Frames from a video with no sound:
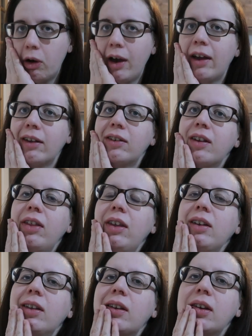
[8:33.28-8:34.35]
What else? I
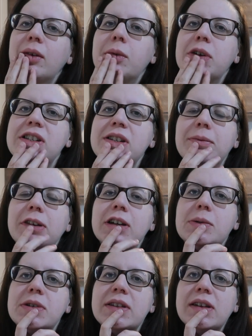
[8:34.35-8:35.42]
think that's it. There was
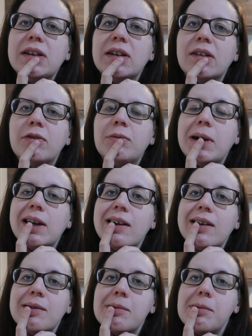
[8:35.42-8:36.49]
something I was thinking of, but I
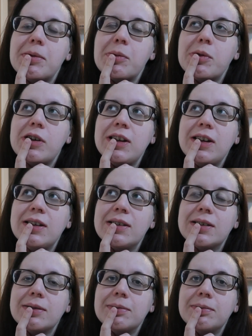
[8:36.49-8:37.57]
can't remember what it
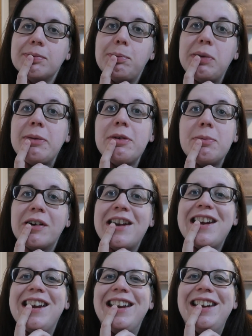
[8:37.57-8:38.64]
is. Baby
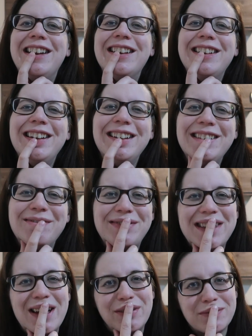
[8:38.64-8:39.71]
brain.
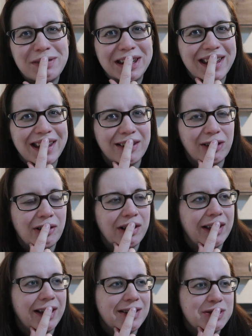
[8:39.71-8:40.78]
I've definitely been getting a lot
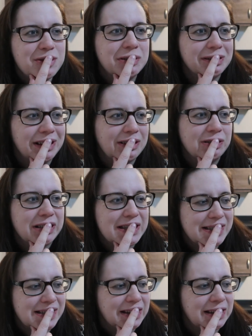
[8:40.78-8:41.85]
of that, doing like really
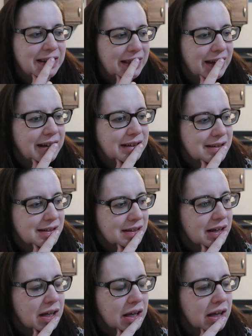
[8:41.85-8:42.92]
silly
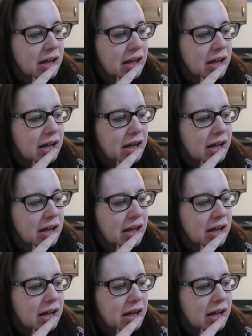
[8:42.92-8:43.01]
things.